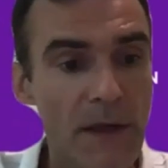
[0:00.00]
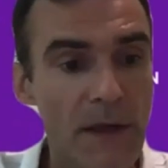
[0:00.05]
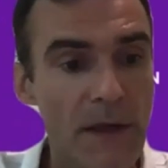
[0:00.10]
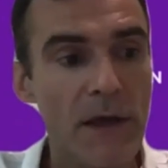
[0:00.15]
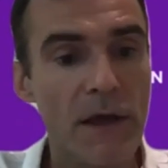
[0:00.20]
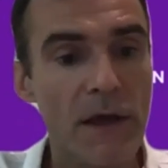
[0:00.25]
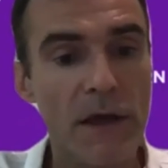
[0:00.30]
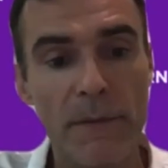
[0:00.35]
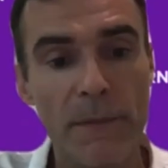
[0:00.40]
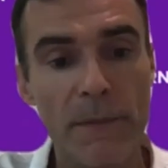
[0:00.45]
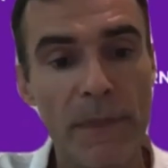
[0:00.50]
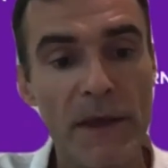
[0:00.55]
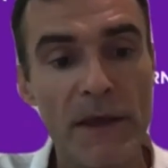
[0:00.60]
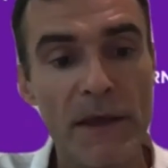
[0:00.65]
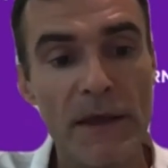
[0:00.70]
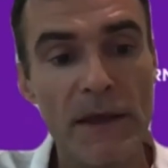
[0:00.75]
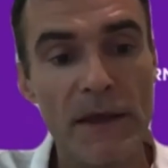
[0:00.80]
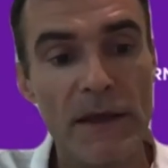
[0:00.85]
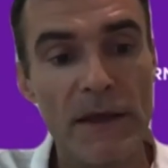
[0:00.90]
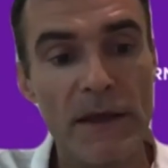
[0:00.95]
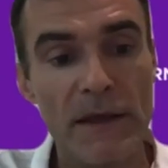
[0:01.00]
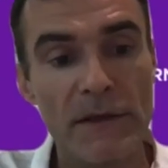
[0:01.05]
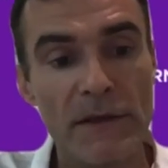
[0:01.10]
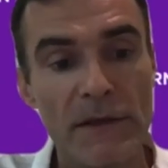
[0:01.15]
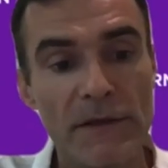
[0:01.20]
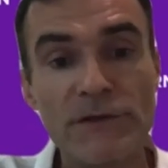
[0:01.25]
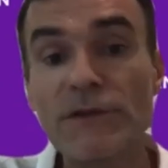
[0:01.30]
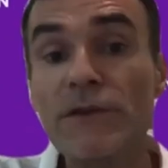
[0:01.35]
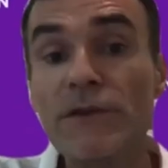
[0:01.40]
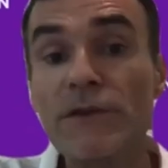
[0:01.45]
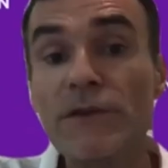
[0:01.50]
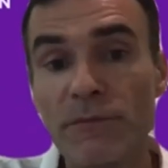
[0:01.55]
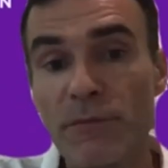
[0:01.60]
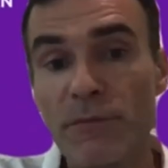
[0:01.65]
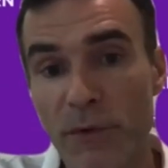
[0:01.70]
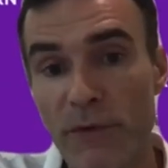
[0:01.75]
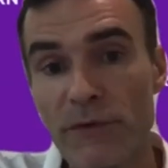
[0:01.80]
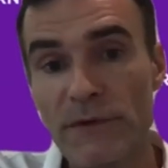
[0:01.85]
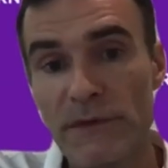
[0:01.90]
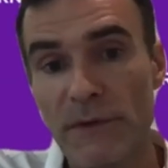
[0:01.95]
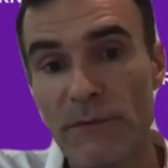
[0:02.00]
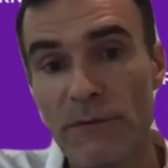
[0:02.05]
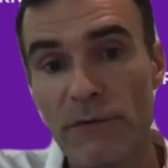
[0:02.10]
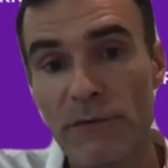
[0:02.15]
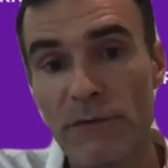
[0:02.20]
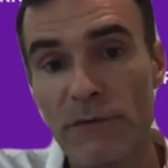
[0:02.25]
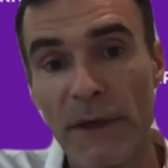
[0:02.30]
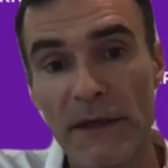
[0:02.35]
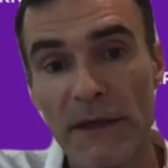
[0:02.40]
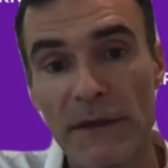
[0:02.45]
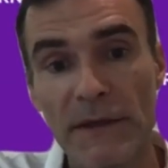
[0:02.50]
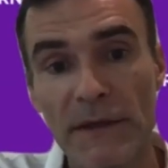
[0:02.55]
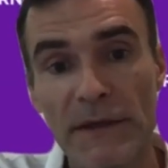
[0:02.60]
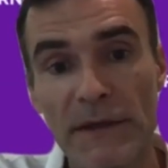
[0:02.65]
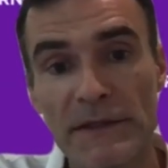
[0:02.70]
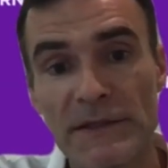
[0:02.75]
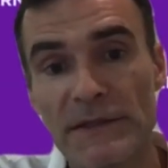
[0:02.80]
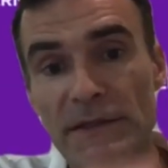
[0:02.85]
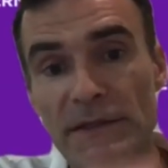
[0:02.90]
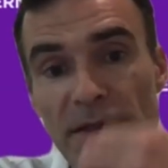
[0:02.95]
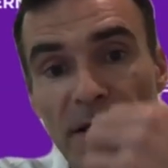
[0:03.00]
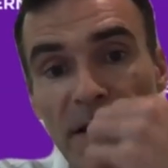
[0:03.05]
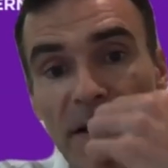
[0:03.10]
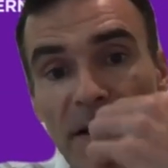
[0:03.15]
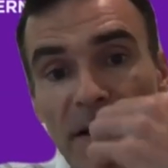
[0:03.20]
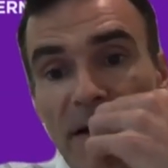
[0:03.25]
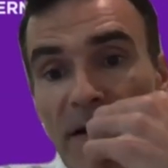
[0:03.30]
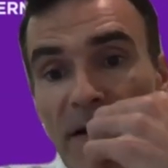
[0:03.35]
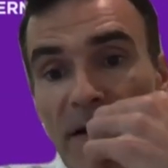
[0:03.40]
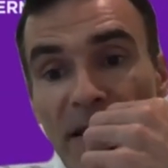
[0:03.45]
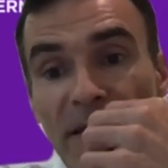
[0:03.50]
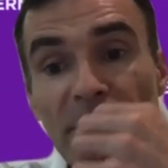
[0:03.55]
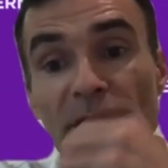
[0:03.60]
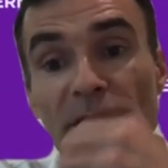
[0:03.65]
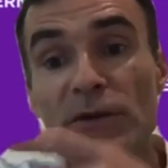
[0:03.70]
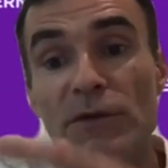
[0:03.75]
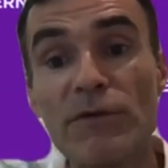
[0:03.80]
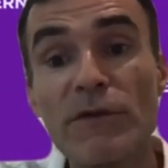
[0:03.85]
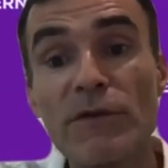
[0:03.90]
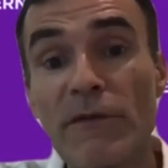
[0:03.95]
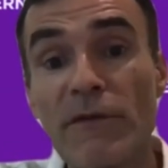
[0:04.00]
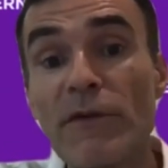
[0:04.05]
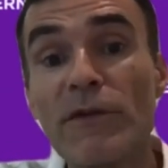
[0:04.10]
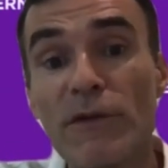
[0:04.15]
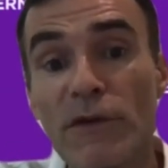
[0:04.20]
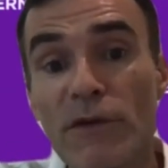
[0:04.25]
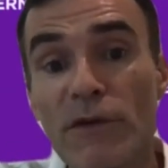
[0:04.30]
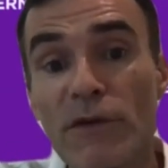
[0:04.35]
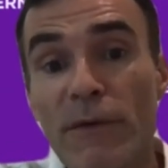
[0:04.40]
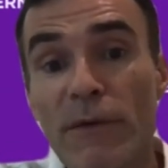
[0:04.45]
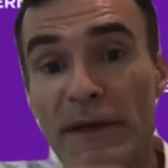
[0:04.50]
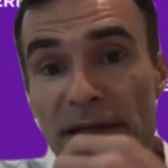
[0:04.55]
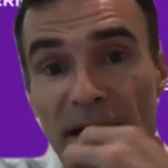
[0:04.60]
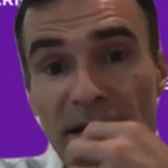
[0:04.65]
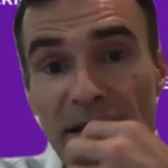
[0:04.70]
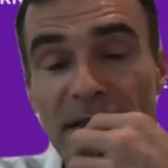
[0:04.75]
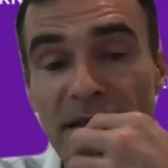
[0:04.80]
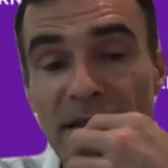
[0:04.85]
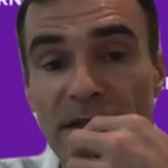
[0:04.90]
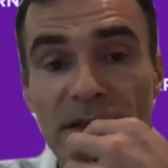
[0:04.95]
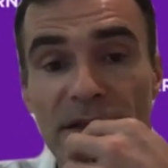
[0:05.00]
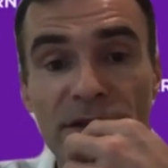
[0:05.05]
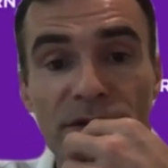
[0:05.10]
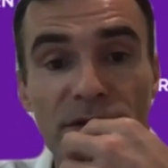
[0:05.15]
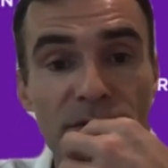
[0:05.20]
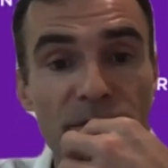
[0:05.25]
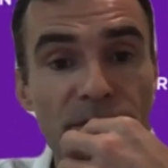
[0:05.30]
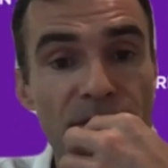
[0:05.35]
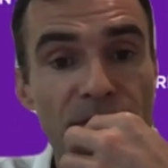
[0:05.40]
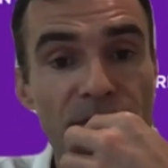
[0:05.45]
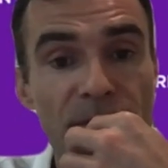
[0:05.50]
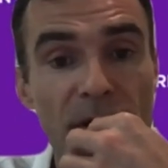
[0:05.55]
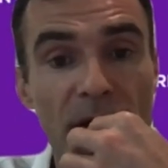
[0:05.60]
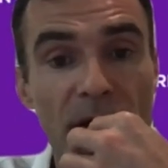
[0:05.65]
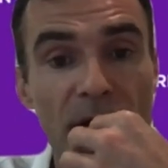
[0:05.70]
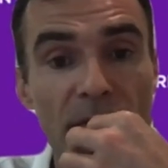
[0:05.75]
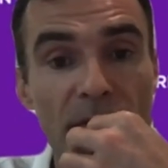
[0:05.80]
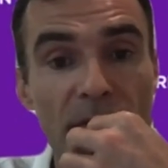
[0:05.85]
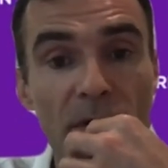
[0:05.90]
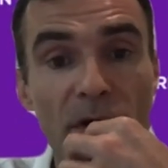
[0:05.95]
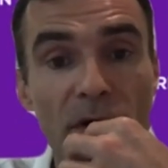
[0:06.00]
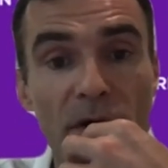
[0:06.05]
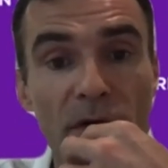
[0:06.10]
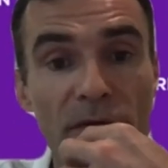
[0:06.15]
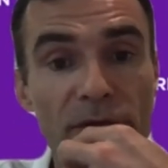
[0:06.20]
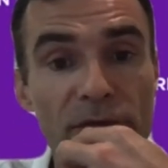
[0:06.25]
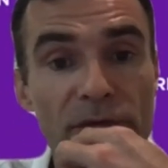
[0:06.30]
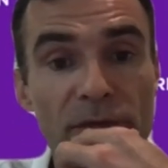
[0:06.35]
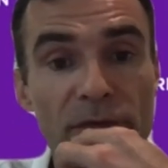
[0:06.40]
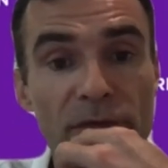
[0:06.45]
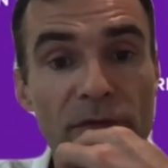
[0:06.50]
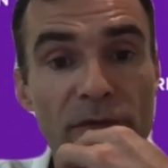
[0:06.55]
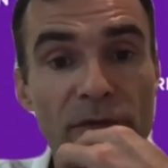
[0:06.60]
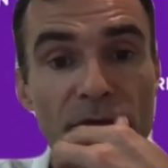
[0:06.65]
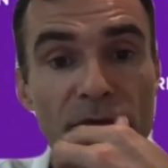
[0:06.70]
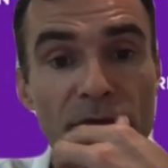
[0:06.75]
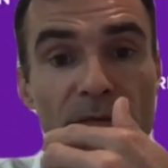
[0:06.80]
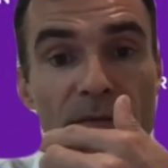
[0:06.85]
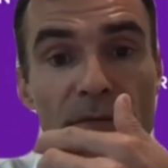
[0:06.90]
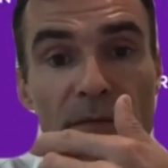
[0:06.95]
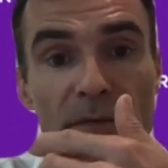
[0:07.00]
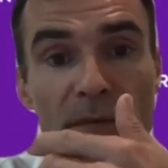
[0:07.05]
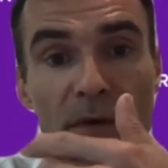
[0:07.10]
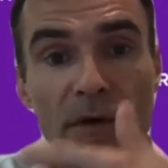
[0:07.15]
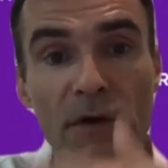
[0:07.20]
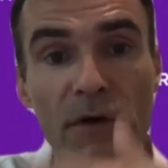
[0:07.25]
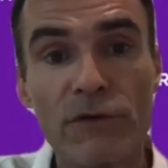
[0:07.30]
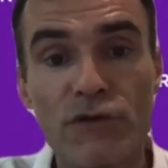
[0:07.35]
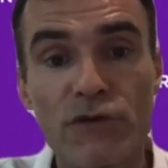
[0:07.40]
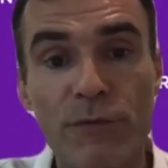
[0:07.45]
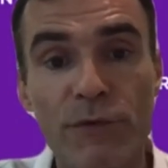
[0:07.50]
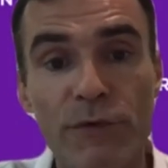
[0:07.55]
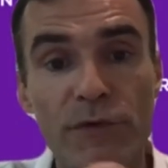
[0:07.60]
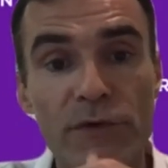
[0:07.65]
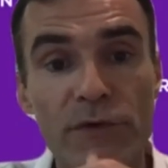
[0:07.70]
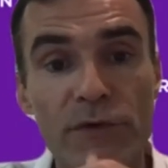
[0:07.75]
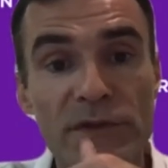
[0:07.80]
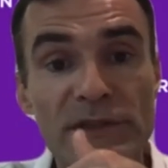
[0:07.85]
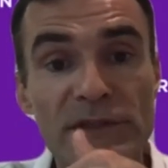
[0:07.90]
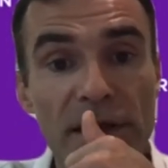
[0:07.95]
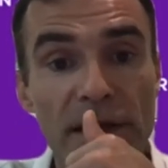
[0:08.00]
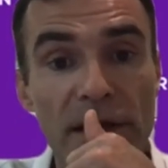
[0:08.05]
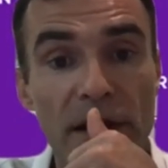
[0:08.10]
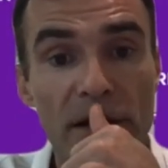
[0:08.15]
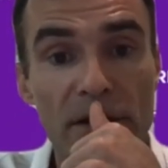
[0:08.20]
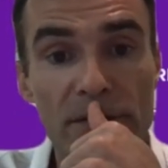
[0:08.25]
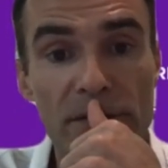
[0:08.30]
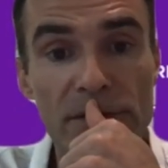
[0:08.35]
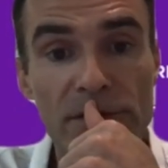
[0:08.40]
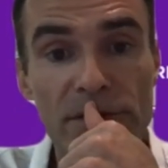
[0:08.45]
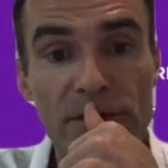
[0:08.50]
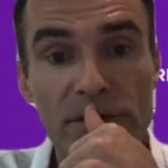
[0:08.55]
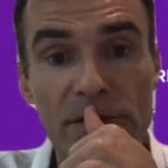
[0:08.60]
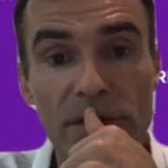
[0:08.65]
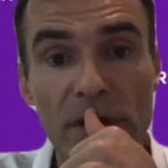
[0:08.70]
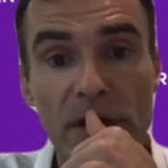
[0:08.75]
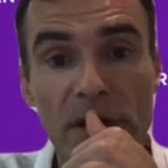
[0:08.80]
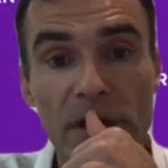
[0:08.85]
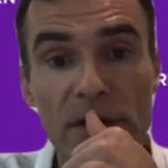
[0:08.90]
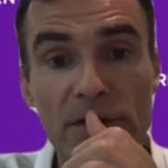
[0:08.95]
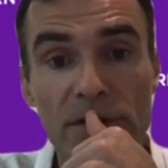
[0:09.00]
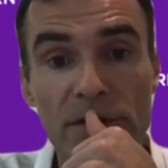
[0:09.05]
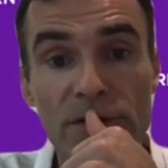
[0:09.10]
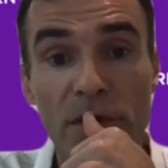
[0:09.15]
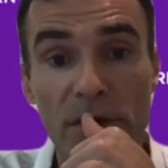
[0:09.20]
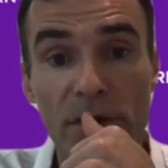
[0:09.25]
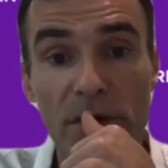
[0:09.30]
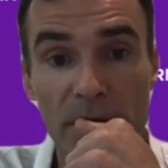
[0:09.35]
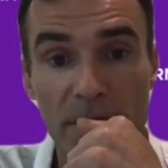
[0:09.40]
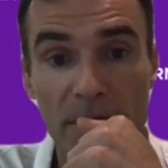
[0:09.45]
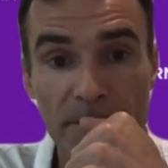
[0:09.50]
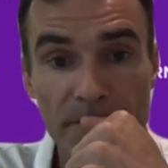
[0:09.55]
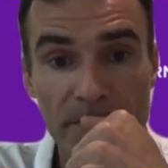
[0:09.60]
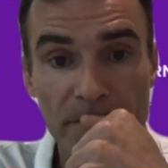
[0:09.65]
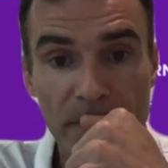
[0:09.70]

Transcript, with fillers: Um, the second point I would make is uh, even you, even the U S has this issue um, of entrepreneurs selling out uh, too early.